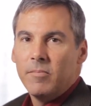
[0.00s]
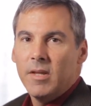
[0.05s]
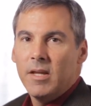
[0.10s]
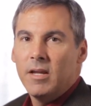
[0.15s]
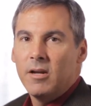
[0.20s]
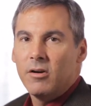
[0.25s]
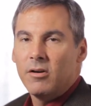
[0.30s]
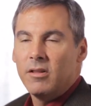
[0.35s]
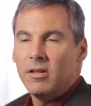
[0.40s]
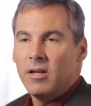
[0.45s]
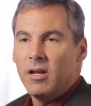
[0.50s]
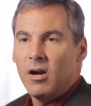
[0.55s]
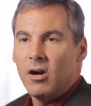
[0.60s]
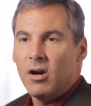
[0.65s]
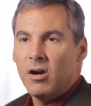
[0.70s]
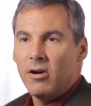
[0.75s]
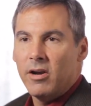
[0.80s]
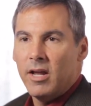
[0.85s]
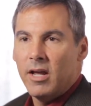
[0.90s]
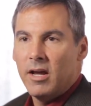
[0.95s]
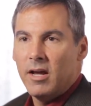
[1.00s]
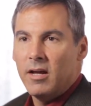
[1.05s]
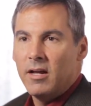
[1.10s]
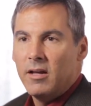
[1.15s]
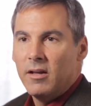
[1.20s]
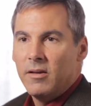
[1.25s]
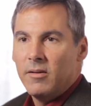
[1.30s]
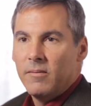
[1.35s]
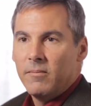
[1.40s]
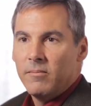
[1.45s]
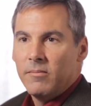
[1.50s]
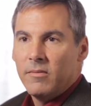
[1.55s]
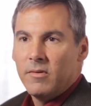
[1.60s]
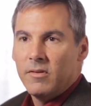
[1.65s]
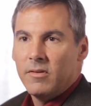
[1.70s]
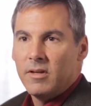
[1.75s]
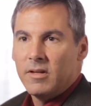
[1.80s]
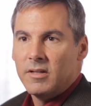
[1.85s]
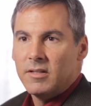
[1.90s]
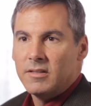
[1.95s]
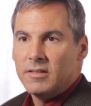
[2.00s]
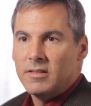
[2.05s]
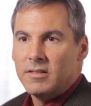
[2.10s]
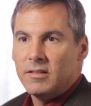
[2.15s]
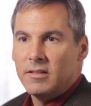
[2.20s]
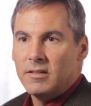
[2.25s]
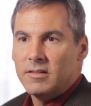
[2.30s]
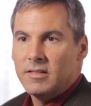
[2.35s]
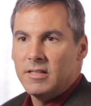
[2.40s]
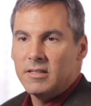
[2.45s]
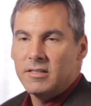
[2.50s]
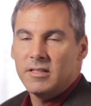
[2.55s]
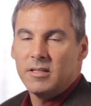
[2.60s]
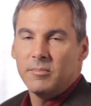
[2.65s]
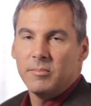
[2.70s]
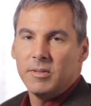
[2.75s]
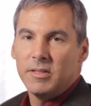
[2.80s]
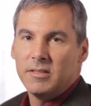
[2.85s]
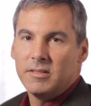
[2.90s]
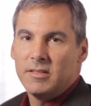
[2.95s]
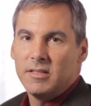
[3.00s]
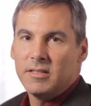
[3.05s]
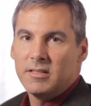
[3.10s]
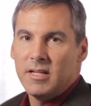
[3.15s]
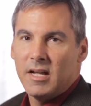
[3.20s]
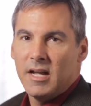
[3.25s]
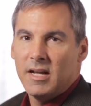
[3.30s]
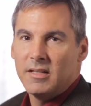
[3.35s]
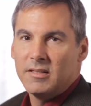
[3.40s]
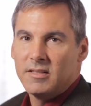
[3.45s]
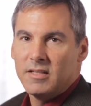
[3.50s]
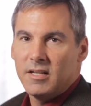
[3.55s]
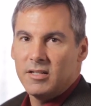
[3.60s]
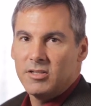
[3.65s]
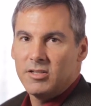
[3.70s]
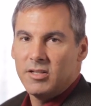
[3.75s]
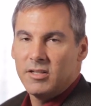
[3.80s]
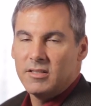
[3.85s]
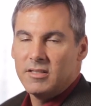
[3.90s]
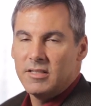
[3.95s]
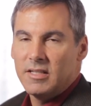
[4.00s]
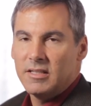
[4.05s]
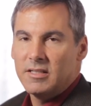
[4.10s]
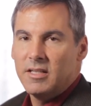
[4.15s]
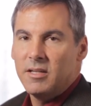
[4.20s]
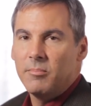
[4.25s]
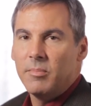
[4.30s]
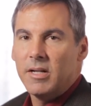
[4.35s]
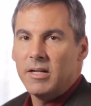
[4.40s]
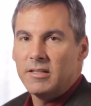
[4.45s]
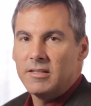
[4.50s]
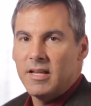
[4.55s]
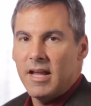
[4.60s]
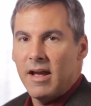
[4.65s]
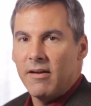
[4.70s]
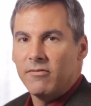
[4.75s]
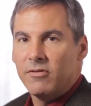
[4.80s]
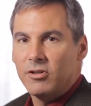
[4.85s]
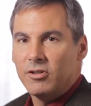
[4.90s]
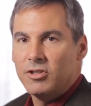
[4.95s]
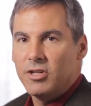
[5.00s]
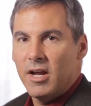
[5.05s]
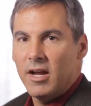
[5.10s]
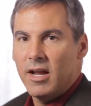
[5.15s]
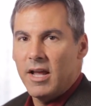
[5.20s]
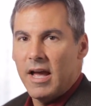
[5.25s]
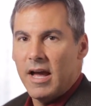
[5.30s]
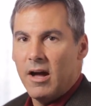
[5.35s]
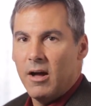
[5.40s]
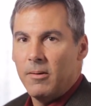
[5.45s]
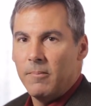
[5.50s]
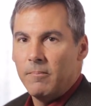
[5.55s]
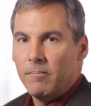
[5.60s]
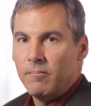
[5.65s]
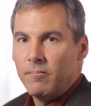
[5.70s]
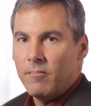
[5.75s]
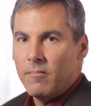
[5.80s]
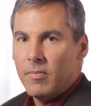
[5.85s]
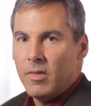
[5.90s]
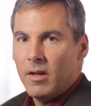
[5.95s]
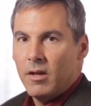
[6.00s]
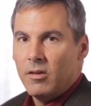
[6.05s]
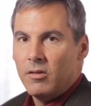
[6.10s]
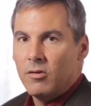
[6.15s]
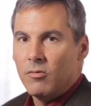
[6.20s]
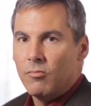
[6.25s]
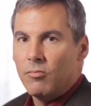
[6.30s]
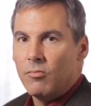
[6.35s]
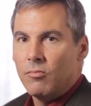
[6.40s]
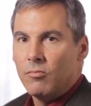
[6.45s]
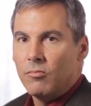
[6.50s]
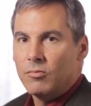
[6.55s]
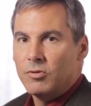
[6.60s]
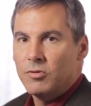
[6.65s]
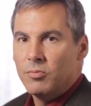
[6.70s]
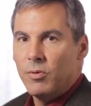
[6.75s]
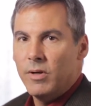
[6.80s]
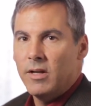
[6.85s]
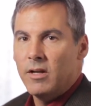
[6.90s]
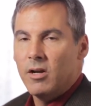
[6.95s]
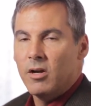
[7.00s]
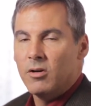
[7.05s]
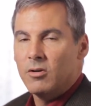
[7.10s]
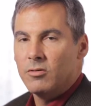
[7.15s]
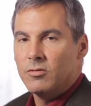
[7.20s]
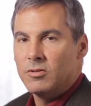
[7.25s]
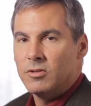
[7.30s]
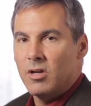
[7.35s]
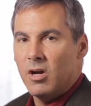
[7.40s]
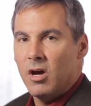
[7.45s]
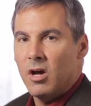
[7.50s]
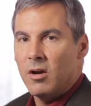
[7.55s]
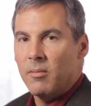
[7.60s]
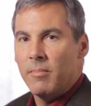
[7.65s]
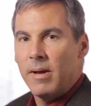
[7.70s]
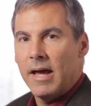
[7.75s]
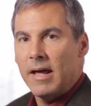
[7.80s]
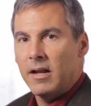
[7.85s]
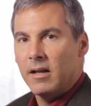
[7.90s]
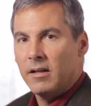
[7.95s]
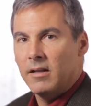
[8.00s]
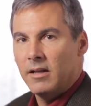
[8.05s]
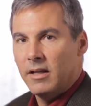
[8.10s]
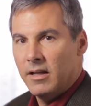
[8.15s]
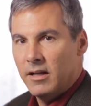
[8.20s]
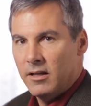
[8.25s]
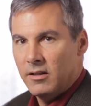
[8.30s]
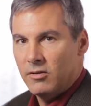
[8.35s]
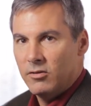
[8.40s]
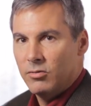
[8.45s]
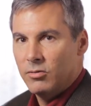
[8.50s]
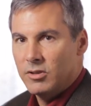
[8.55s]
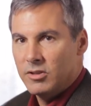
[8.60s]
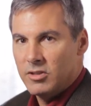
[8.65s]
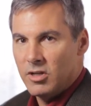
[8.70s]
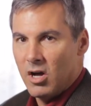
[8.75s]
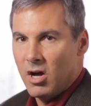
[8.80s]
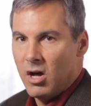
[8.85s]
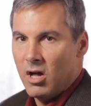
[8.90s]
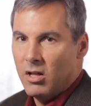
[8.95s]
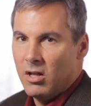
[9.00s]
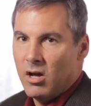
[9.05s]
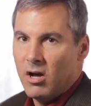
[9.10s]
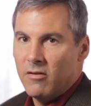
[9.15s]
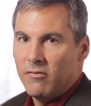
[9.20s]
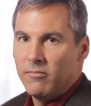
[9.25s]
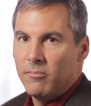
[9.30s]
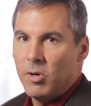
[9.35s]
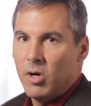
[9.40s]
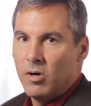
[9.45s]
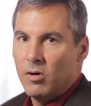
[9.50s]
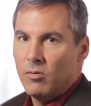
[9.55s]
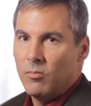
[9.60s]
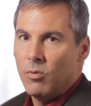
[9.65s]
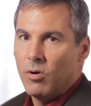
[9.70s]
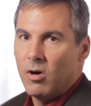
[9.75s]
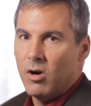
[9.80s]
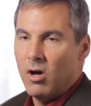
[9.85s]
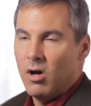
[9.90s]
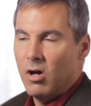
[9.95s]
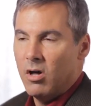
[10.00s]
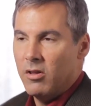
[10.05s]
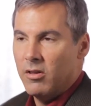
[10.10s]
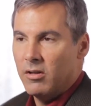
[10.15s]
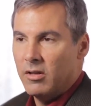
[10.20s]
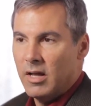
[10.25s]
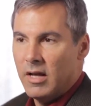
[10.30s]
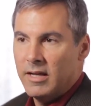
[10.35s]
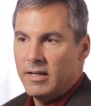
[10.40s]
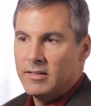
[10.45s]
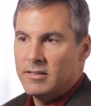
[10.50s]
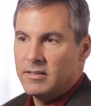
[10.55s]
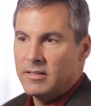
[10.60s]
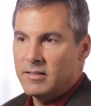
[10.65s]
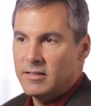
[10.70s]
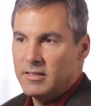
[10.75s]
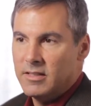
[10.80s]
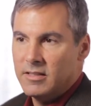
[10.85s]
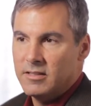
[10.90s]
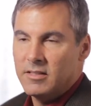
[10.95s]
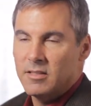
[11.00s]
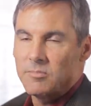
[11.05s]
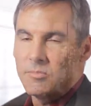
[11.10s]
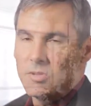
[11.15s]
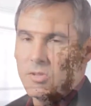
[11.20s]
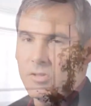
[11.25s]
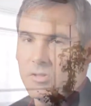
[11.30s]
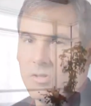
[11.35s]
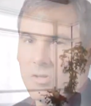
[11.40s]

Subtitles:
Here in the Aria, the system is designed such that 60 minutes after checkout, the suite goes automatically into its all-off mode where all the lights and systems are